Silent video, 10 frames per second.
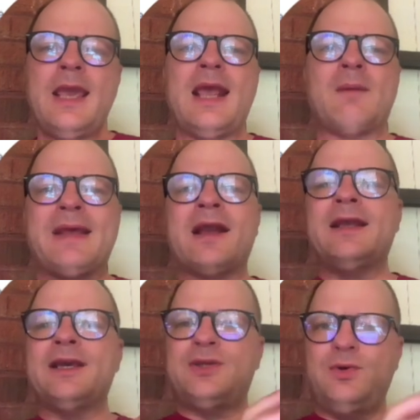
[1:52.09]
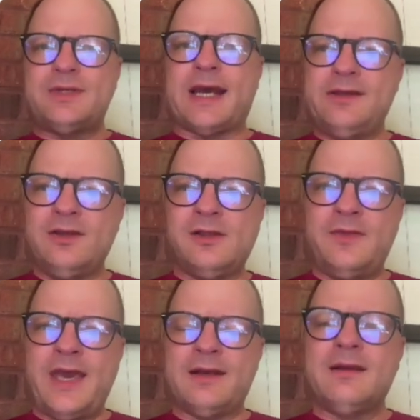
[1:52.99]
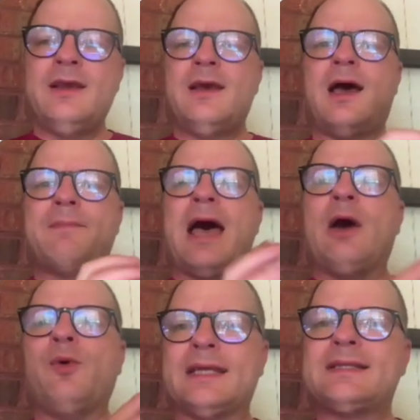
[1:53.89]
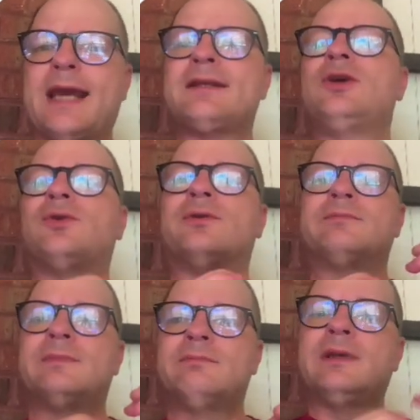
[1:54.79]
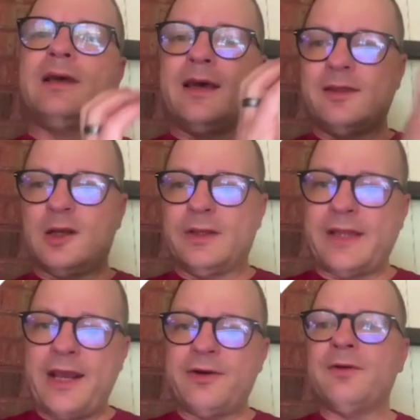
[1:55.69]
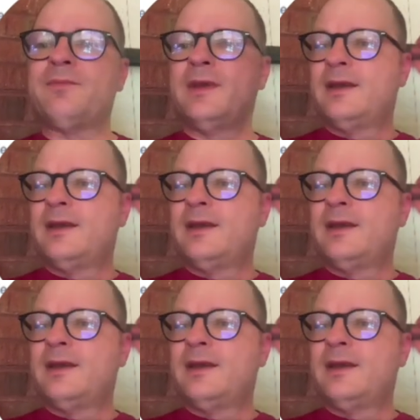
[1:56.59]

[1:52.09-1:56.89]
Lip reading: And I'm not going to get too technical on that. I will get technical a little bit later.